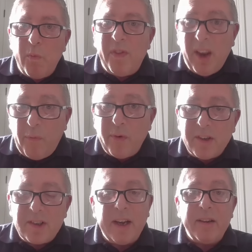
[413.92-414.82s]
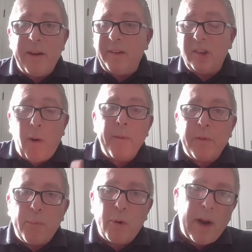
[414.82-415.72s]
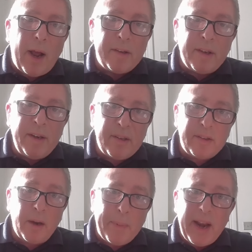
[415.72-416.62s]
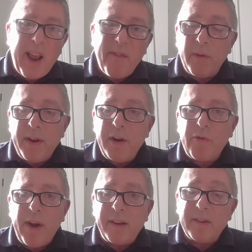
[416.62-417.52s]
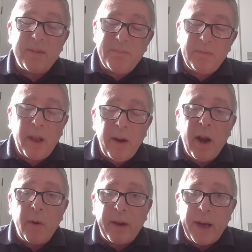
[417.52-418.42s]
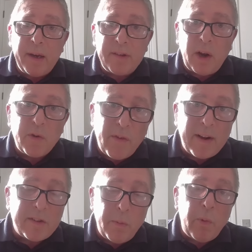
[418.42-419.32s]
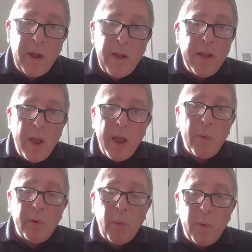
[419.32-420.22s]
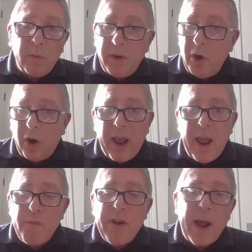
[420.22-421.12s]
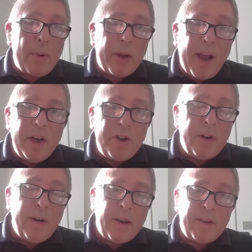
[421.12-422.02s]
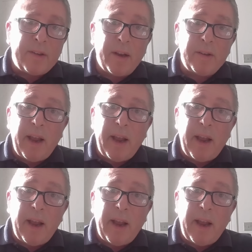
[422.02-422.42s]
differences and types of products, and this is going to be an area of interest. And get in touch with us, and we'll look at every application and discuss